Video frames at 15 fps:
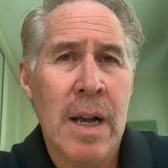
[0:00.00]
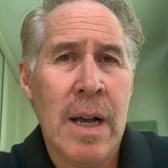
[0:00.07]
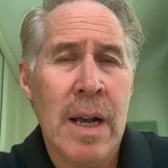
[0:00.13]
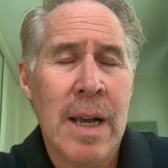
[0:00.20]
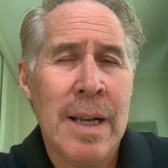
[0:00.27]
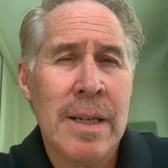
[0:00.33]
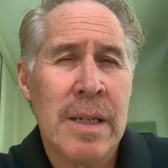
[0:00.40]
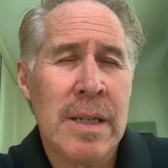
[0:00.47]

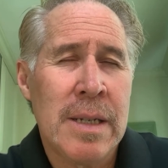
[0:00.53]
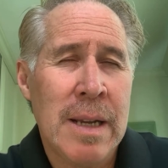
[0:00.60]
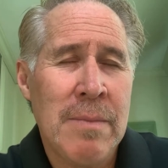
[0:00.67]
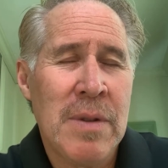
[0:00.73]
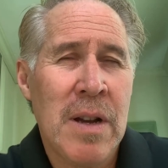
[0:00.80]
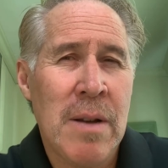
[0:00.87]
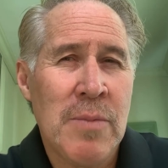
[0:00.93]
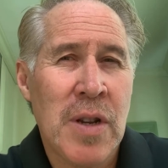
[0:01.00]
And
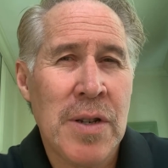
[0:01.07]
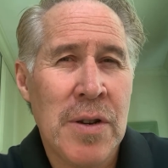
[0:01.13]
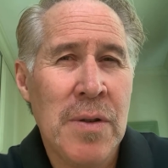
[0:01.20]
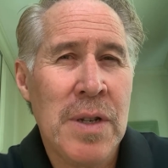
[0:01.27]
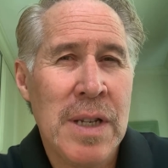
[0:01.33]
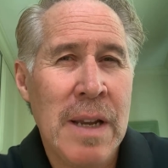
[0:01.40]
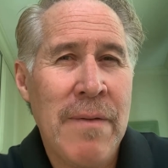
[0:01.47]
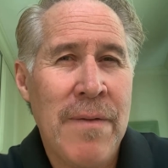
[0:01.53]
sometimes I do
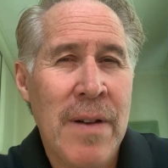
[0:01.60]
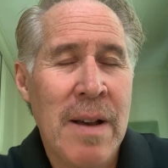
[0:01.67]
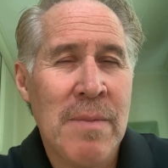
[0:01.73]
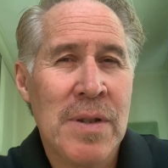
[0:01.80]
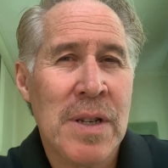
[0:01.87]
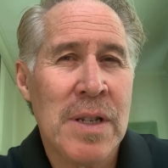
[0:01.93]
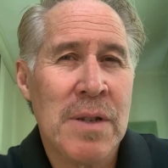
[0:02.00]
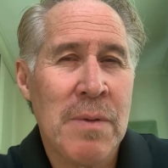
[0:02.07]
see
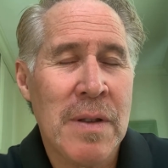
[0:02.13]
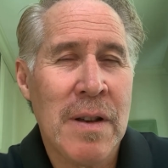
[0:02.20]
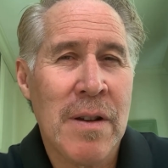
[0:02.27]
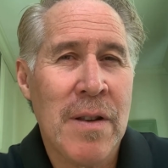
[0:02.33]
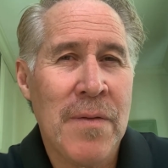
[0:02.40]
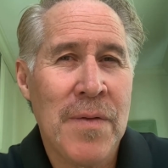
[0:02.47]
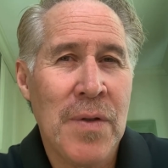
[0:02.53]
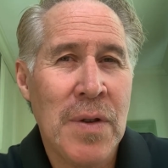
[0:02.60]
pharmacists, when they've got
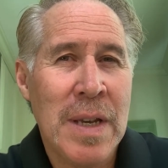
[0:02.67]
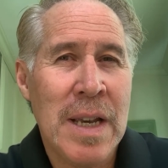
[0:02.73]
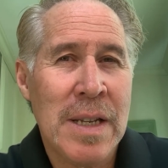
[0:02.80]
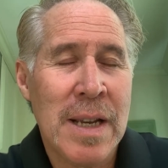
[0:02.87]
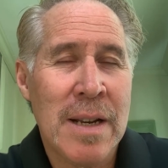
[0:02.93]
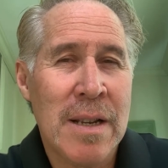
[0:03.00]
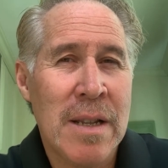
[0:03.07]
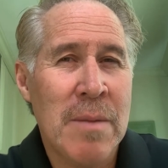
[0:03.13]
a few years
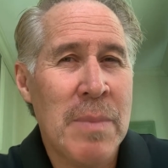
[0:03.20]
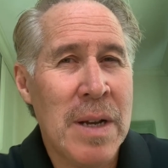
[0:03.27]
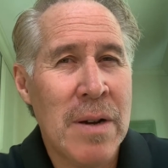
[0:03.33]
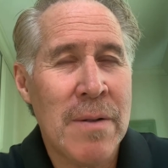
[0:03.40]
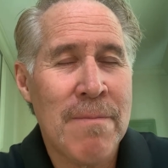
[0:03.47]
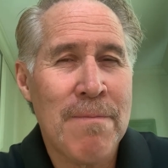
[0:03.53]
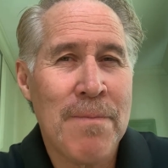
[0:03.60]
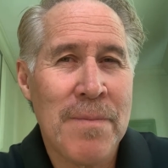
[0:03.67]
under the belt,